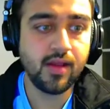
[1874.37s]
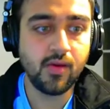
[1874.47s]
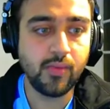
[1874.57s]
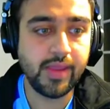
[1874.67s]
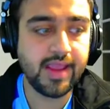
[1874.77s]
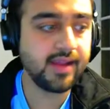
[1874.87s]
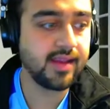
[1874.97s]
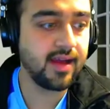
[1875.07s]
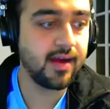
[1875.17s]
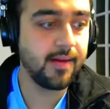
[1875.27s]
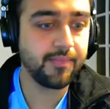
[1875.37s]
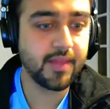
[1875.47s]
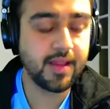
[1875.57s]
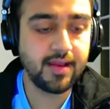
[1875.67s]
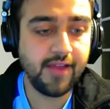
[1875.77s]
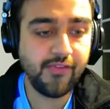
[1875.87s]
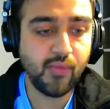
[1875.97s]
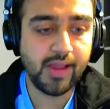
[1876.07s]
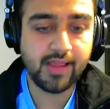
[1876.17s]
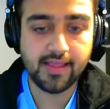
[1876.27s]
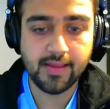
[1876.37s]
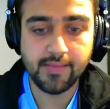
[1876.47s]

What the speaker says: we get left with